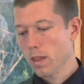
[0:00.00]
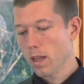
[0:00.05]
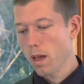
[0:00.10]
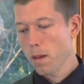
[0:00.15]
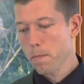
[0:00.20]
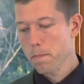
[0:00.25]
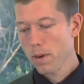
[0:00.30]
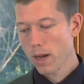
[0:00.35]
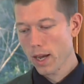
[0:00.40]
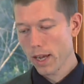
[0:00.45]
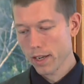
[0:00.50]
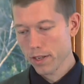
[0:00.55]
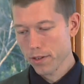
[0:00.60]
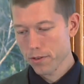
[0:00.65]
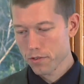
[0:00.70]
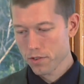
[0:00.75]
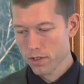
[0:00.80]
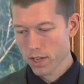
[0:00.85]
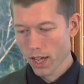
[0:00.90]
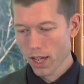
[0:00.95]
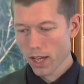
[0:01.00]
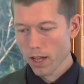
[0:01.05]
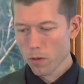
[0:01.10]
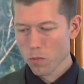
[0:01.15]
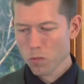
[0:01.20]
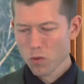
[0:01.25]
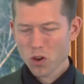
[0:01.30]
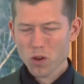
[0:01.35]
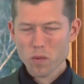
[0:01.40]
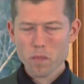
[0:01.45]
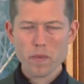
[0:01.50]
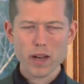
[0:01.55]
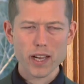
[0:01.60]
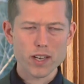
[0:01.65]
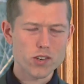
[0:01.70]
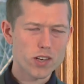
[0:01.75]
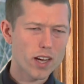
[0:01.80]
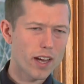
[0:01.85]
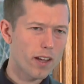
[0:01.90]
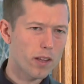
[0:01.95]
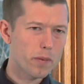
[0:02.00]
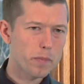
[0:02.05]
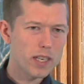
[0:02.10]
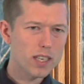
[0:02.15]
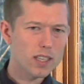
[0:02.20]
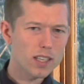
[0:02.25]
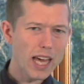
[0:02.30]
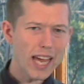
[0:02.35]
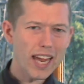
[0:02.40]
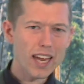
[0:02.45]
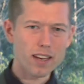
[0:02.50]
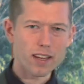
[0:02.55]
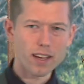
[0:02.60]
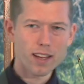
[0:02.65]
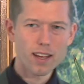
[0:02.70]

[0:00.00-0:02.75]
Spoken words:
But you say, won't my child be delayed?